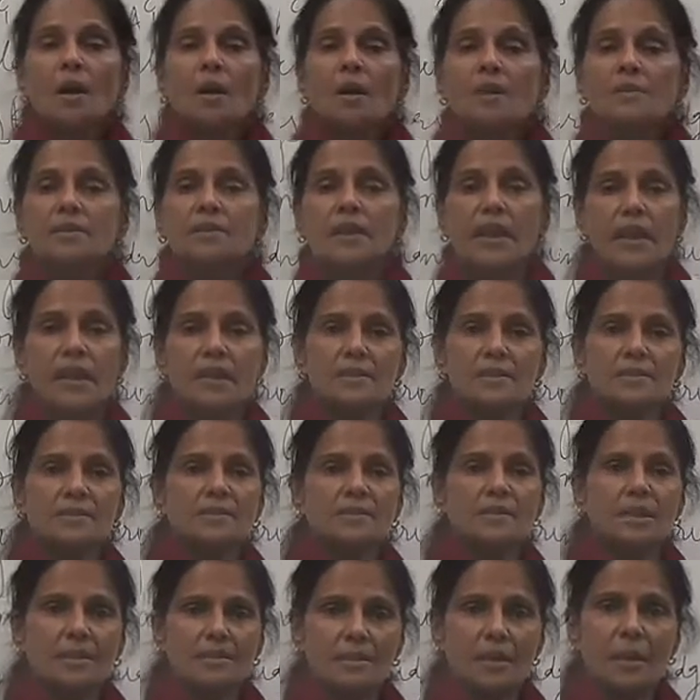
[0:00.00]
they
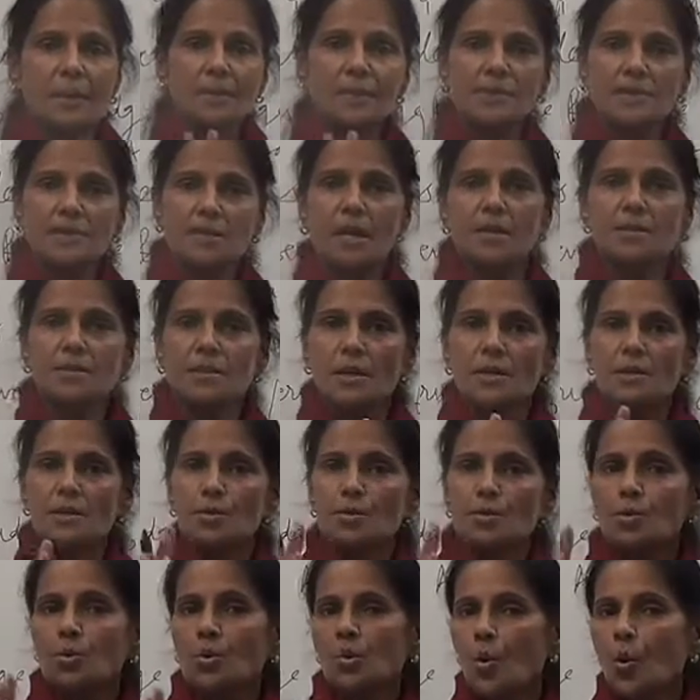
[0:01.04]
set up certain
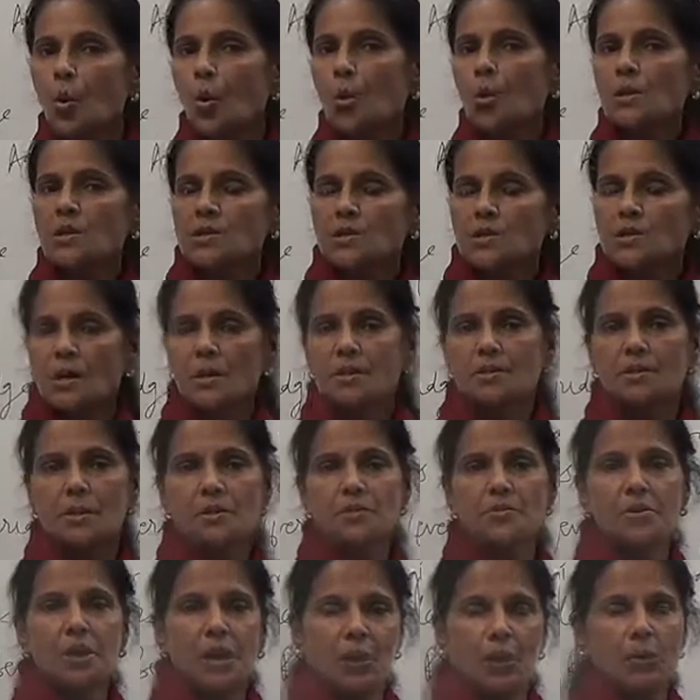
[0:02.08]
rules, certain
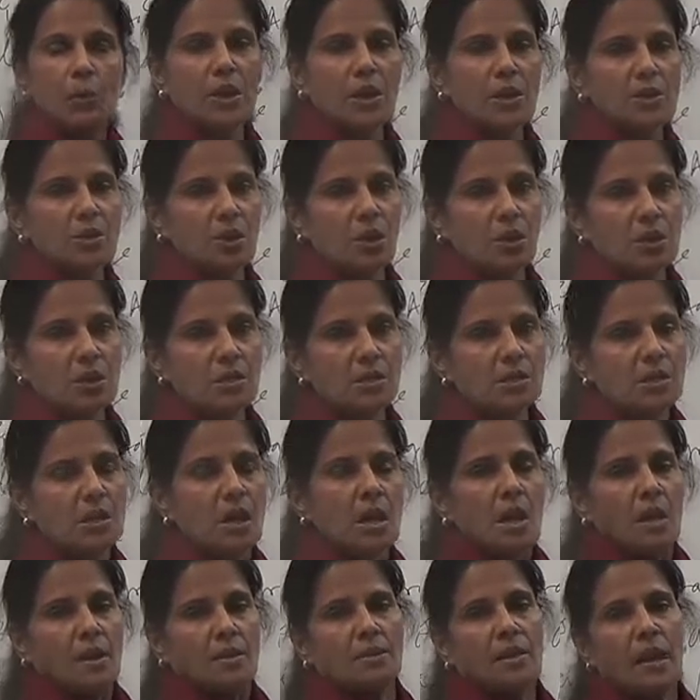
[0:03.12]
regulations
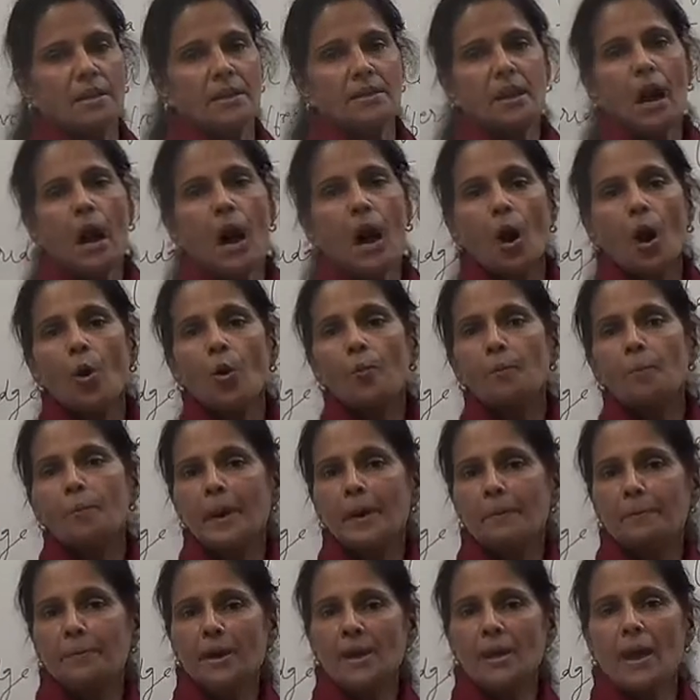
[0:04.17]
that how
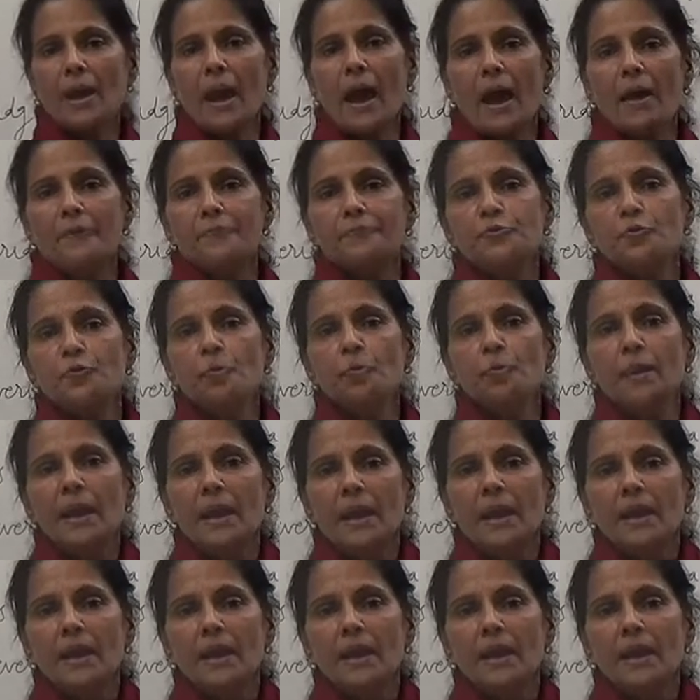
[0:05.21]
people have to be